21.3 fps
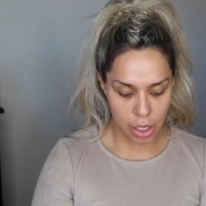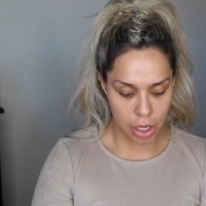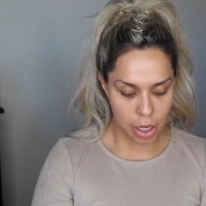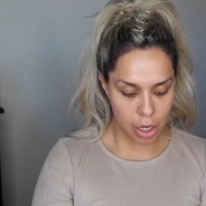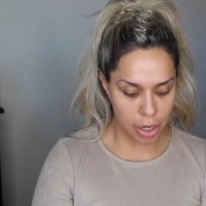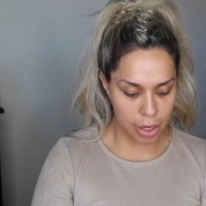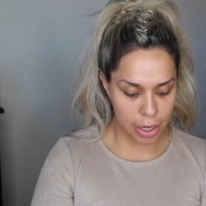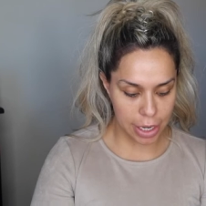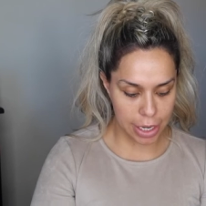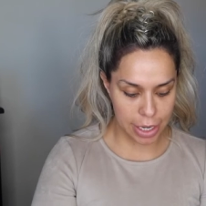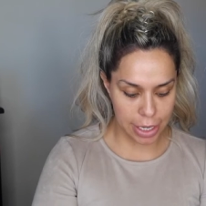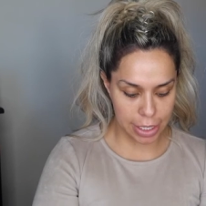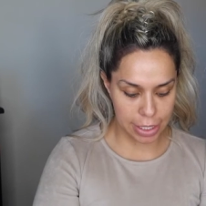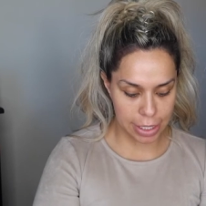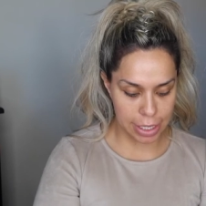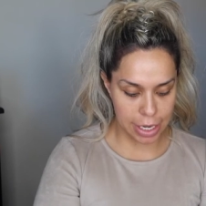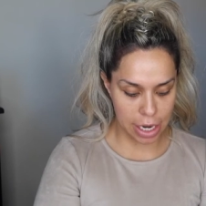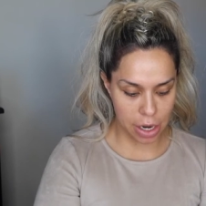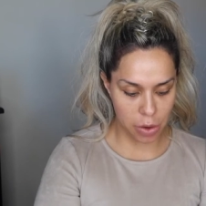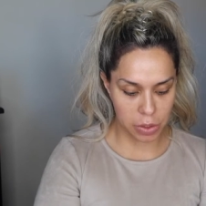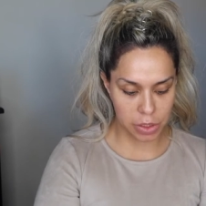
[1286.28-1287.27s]
All right,
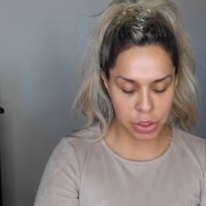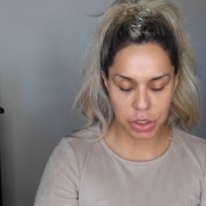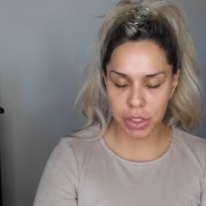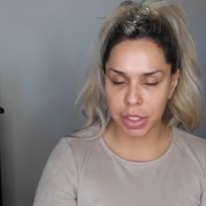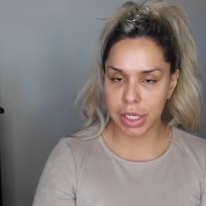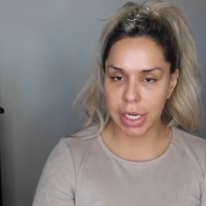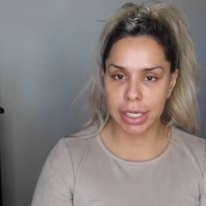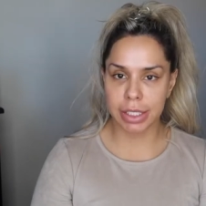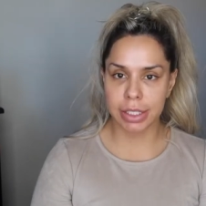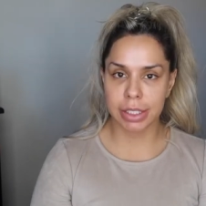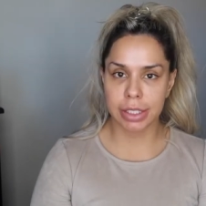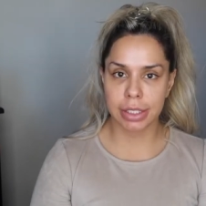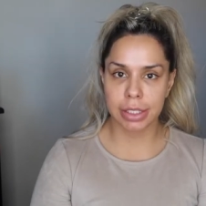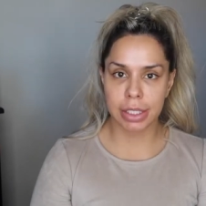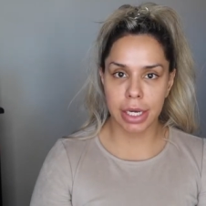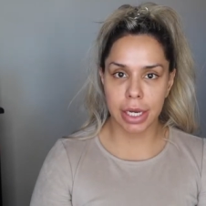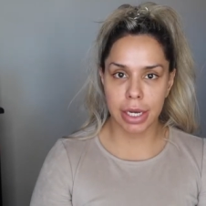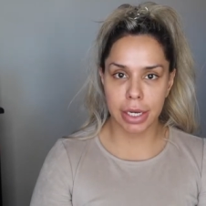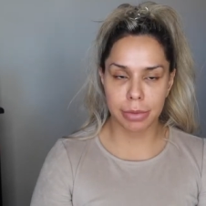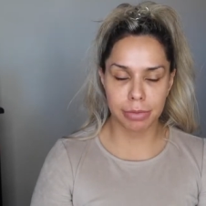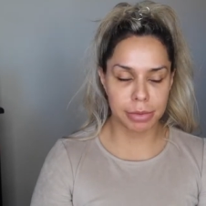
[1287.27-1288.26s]
now on to the next
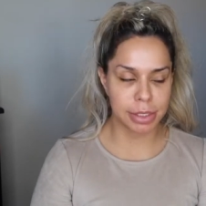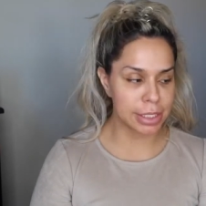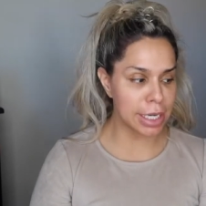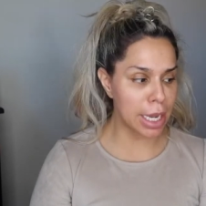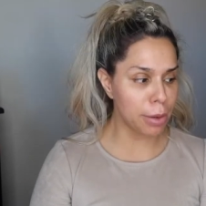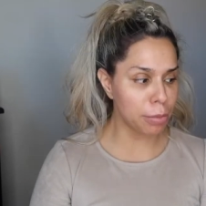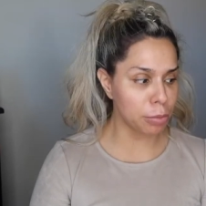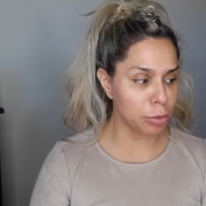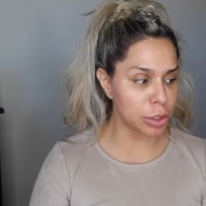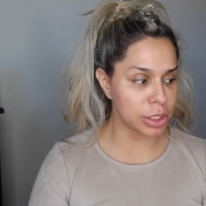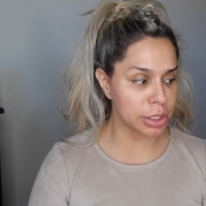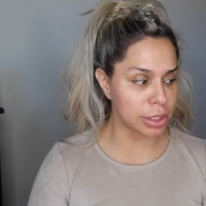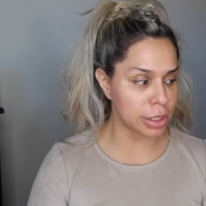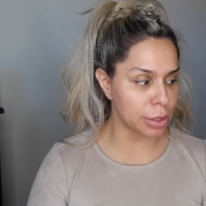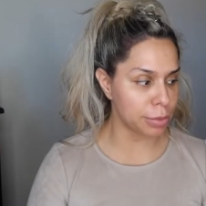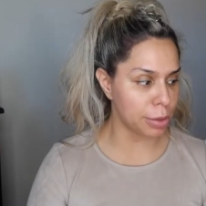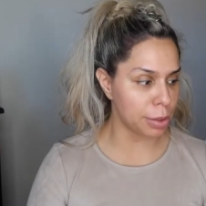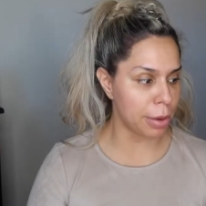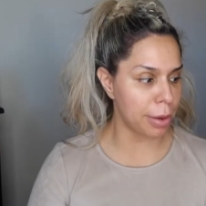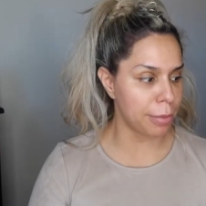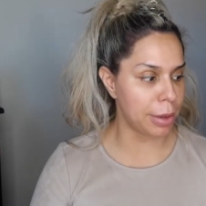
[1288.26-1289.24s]
step, which is gonna
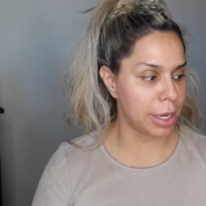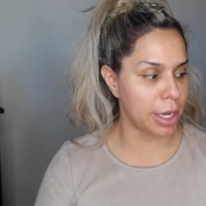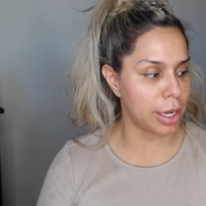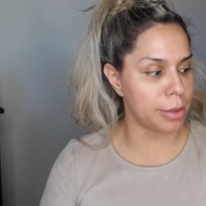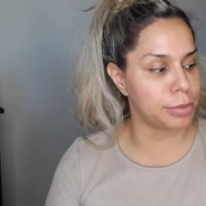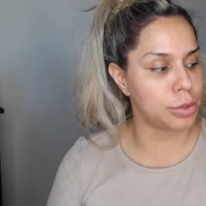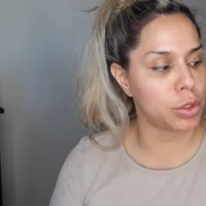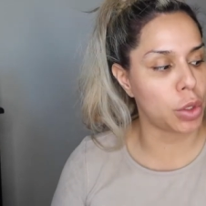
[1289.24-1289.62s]
be my makeup.